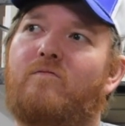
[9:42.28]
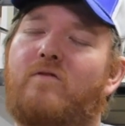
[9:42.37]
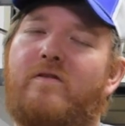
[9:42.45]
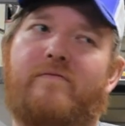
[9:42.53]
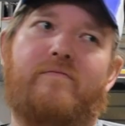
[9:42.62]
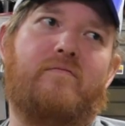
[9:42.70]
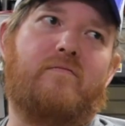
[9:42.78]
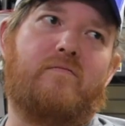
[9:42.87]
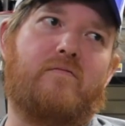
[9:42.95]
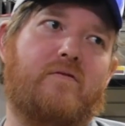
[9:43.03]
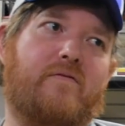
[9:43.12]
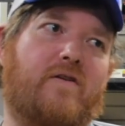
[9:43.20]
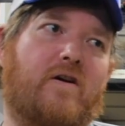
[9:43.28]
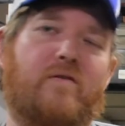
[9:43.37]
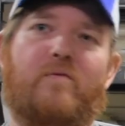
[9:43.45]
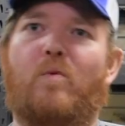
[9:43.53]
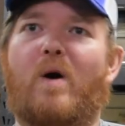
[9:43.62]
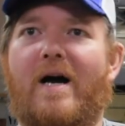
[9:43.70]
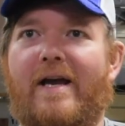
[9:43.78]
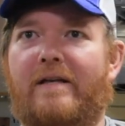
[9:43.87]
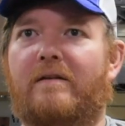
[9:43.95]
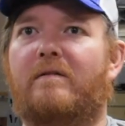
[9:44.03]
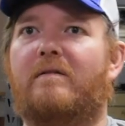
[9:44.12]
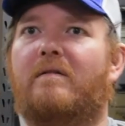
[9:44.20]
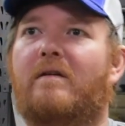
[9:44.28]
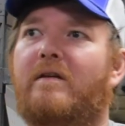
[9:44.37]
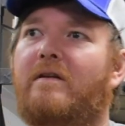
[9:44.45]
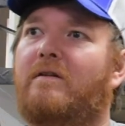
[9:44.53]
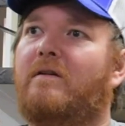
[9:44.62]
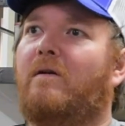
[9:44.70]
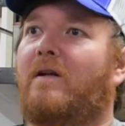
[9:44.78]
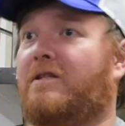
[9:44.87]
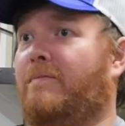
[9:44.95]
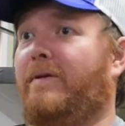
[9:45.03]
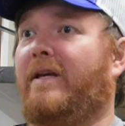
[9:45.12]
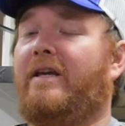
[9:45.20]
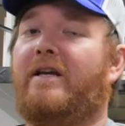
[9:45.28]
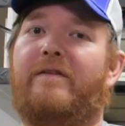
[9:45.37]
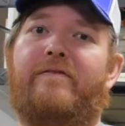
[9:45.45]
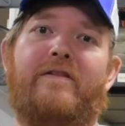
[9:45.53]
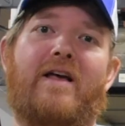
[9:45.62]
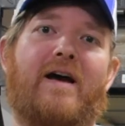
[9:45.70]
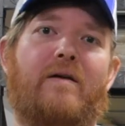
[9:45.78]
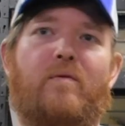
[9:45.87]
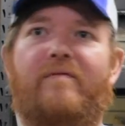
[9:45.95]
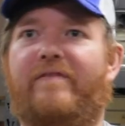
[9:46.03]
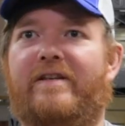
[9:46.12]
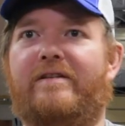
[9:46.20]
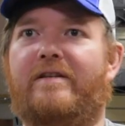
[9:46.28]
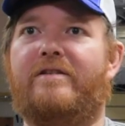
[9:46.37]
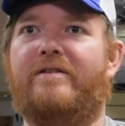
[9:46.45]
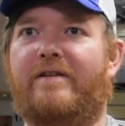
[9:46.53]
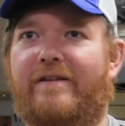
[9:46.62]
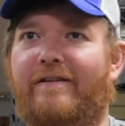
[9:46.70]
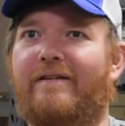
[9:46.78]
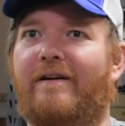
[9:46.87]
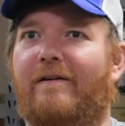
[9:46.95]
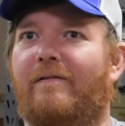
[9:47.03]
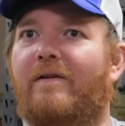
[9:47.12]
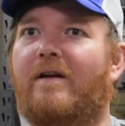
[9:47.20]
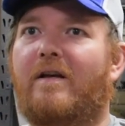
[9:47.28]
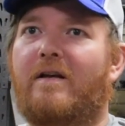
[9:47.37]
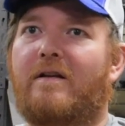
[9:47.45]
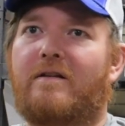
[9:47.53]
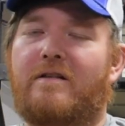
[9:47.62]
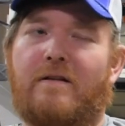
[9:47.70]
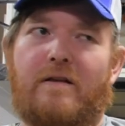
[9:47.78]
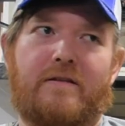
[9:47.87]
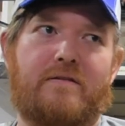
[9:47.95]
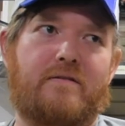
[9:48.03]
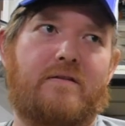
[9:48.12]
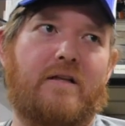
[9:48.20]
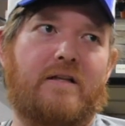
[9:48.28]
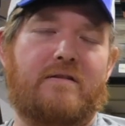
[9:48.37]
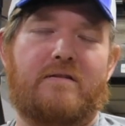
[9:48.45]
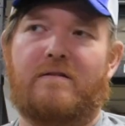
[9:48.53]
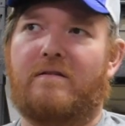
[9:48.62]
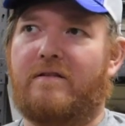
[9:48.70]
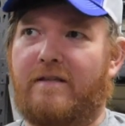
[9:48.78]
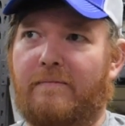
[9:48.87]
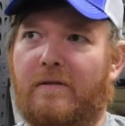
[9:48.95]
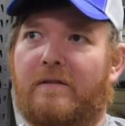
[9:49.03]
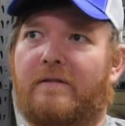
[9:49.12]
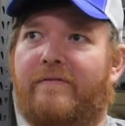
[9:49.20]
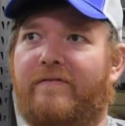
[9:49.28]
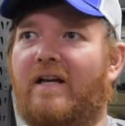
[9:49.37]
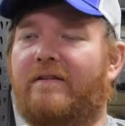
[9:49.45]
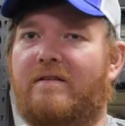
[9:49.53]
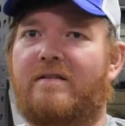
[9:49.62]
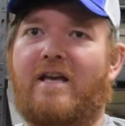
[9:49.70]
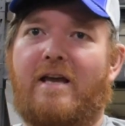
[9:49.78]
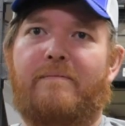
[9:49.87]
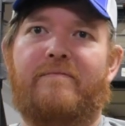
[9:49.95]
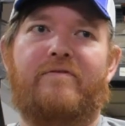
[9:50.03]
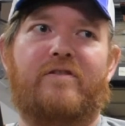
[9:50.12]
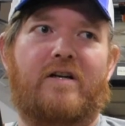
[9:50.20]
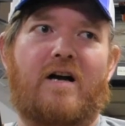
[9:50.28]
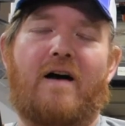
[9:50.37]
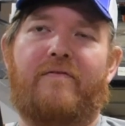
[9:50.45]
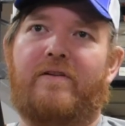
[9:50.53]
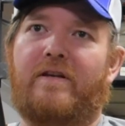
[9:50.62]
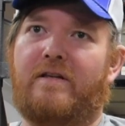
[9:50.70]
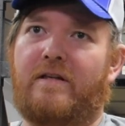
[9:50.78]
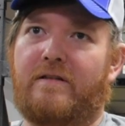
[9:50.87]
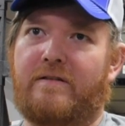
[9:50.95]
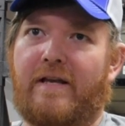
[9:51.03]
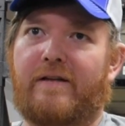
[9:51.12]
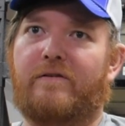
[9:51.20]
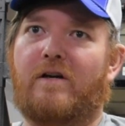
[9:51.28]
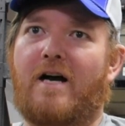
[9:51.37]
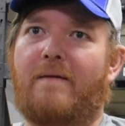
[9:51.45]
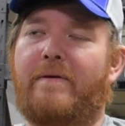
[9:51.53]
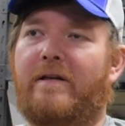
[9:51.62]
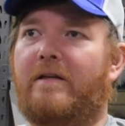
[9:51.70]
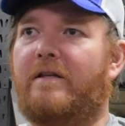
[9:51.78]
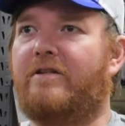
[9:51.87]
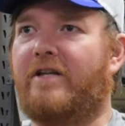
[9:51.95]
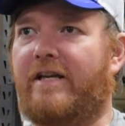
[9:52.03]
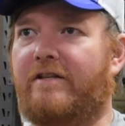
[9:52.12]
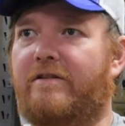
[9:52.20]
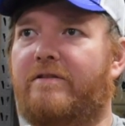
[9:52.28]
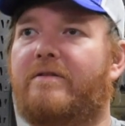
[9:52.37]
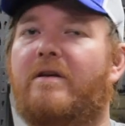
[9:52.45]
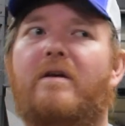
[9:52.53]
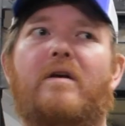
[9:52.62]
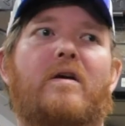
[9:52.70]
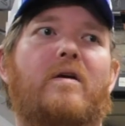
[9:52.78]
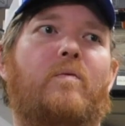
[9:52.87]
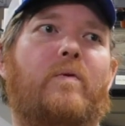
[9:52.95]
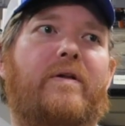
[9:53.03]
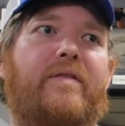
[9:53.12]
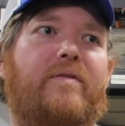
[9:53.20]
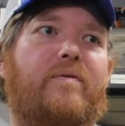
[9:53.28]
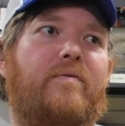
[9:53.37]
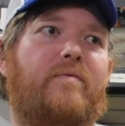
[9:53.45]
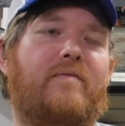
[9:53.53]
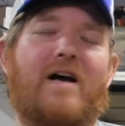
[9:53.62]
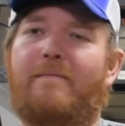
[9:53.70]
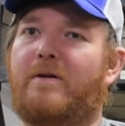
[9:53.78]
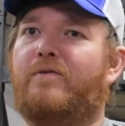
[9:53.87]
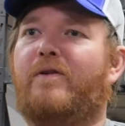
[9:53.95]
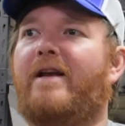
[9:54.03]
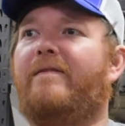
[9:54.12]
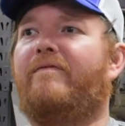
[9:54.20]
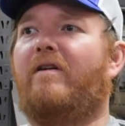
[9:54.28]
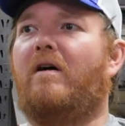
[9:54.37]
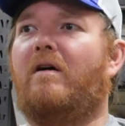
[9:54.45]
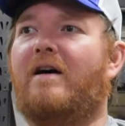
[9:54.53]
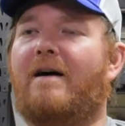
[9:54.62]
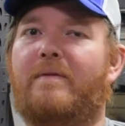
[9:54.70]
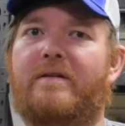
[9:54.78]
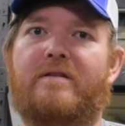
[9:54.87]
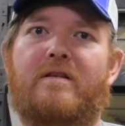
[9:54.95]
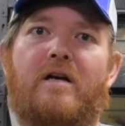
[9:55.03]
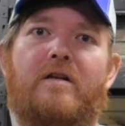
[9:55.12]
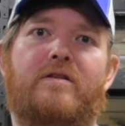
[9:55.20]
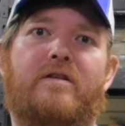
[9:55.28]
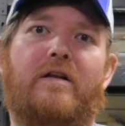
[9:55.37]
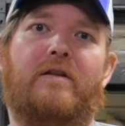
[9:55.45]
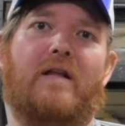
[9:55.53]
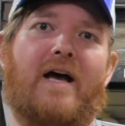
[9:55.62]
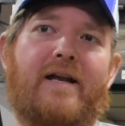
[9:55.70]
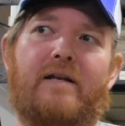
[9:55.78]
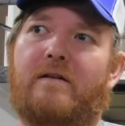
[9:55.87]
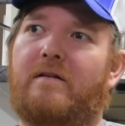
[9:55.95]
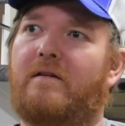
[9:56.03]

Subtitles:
You've heard of wine, you know, that's a big year for that vintage, you know. It's similar, if not the same, for coffee. It is a crop, and it changes with how much rainfall, how much sunlight,